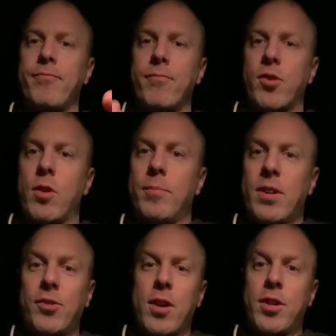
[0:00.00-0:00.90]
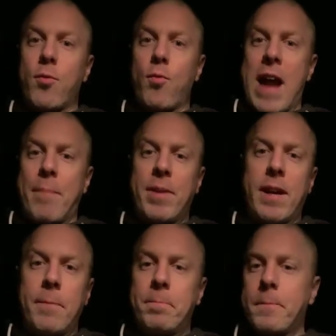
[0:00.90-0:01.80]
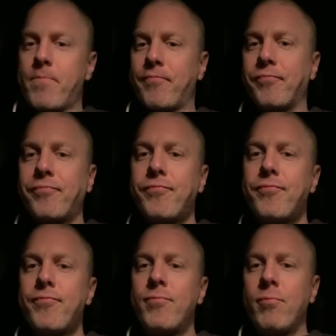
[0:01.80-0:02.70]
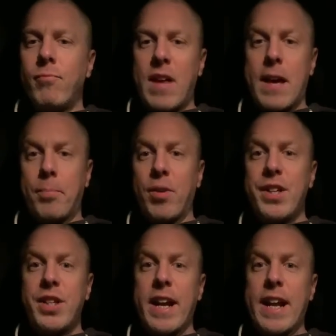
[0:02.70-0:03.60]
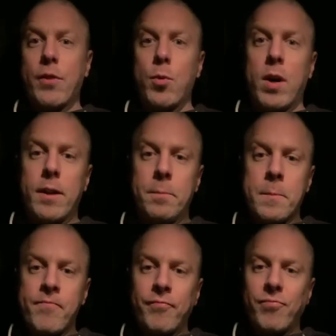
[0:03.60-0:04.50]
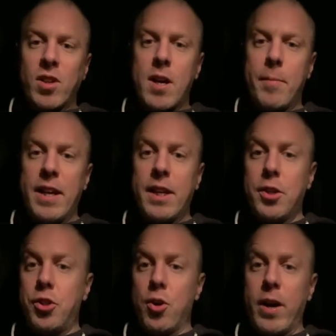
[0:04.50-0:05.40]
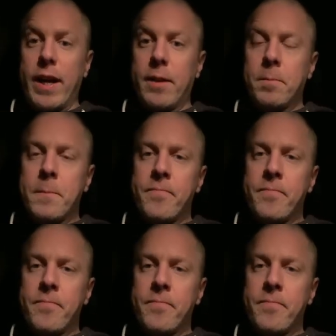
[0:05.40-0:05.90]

so I'm going to start to wrap it up. I appreciate everyone coming in and joining.